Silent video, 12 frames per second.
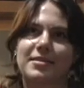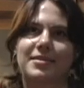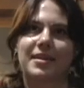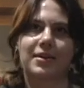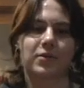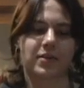
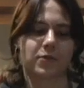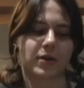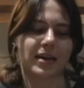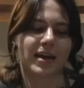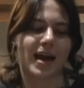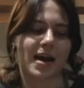Like this is what
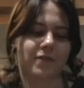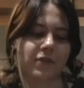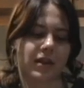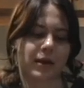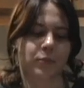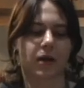I have for
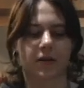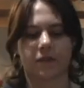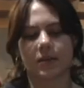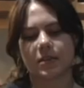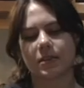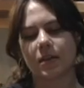like
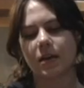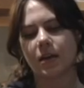breakfast,